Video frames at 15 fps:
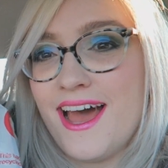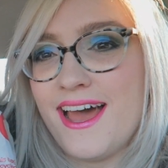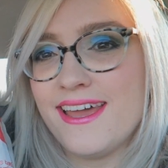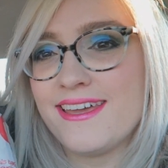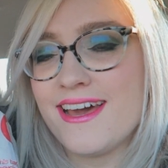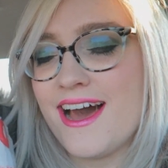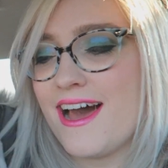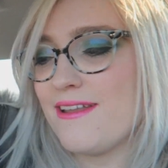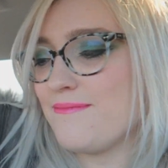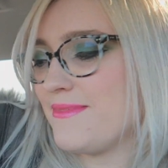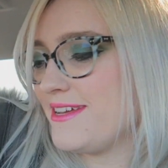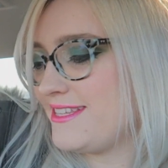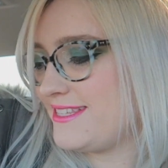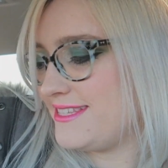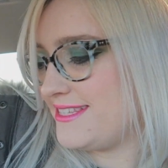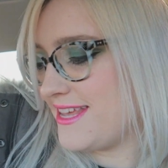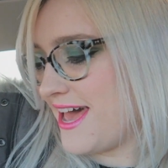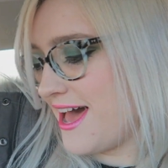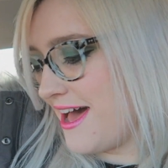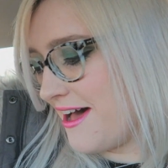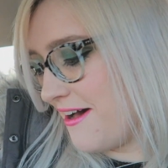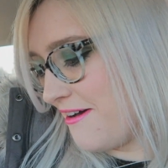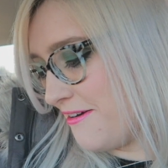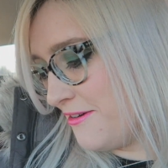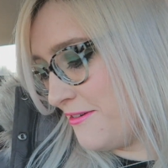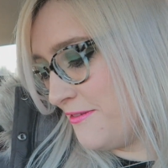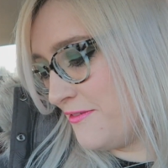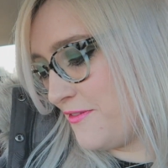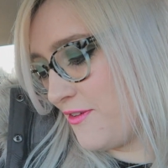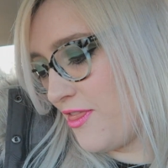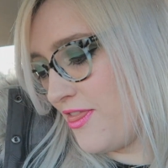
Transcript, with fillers: I got myself